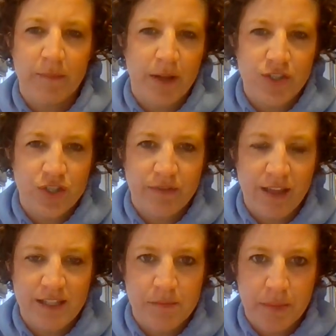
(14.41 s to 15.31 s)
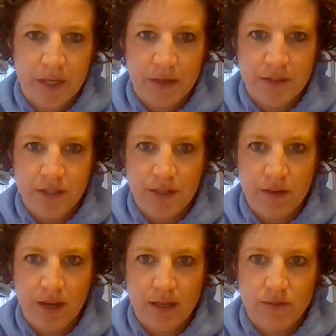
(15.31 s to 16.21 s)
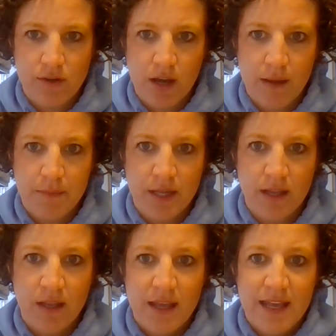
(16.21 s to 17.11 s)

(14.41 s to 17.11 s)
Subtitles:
I'm not sure if that's mirrored to you guys or not, but